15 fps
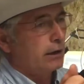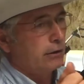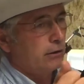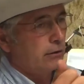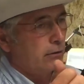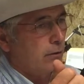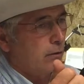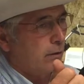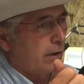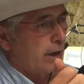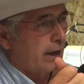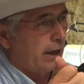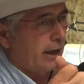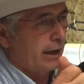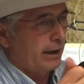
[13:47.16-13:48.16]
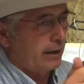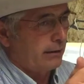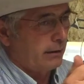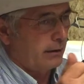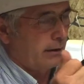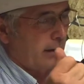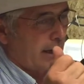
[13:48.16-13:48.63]
You know,
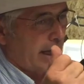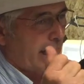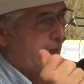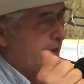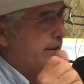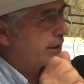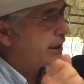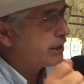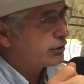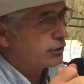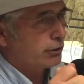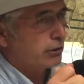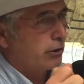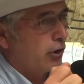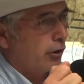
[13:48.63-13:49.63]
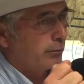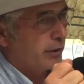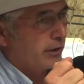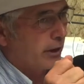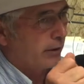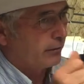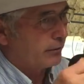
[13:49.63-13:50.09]
I had a teacher call
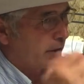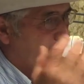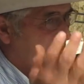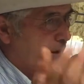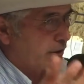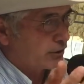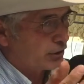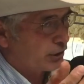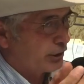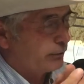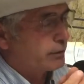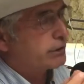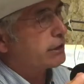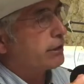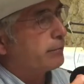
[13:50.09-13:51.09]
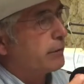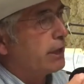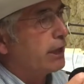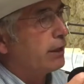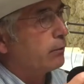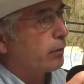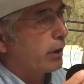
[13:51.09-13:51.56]
me the other day because she was at a
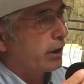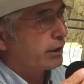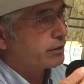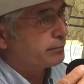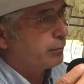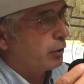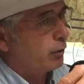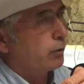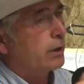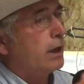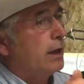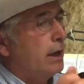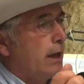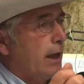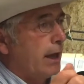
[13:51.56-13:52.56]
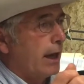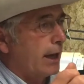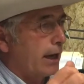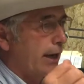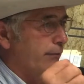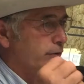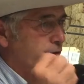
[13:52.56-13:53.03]
meeting where I spoke,
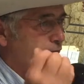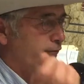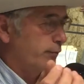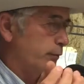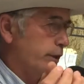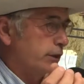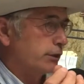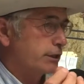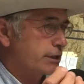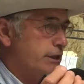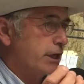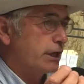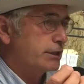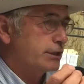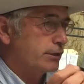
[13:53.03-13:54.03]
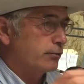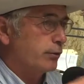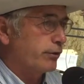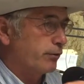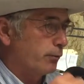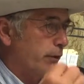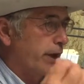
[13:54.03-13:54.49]
and I was real disgusted
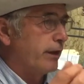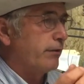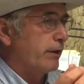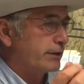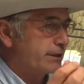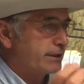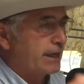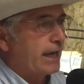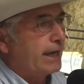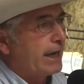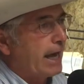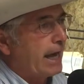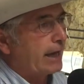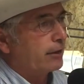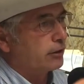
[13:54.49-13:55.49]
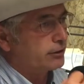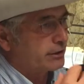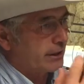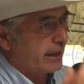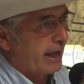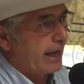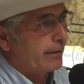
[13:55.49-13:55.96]
with the way the state
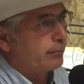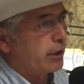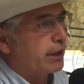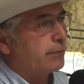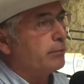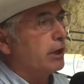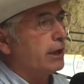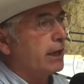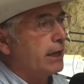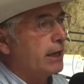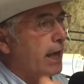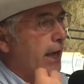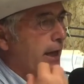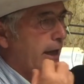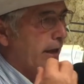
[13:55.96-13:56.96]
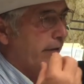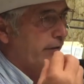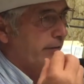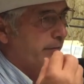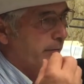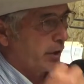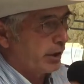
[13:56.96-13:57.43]
handles the gambling money
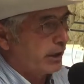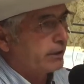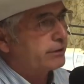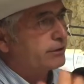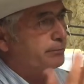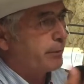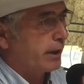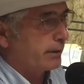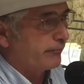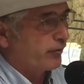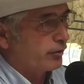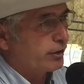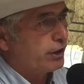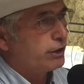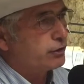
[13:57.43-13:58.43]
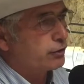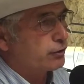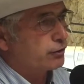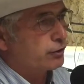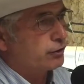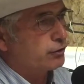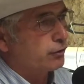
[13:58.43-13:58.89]
and the money spent for
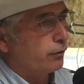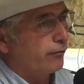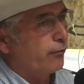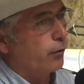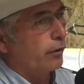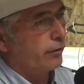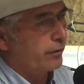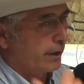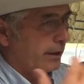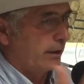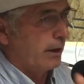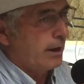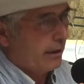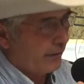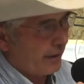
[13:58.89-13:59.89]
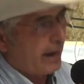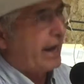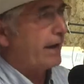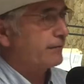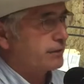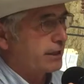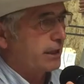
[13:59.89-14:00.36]
teachers and so forth, and the
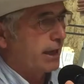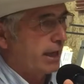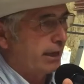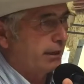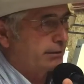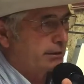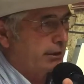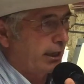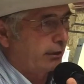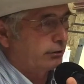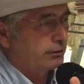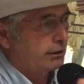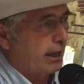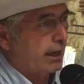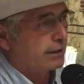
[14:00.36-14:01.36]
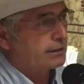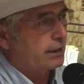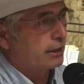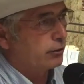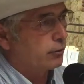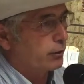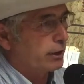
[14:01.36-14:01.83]
half-cent sales tax
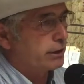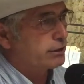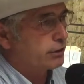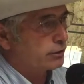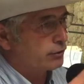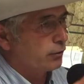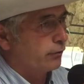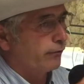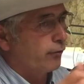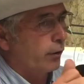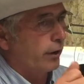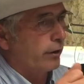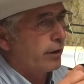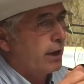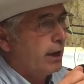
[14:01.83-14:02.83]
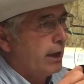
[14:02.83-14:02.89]
increase and so forth.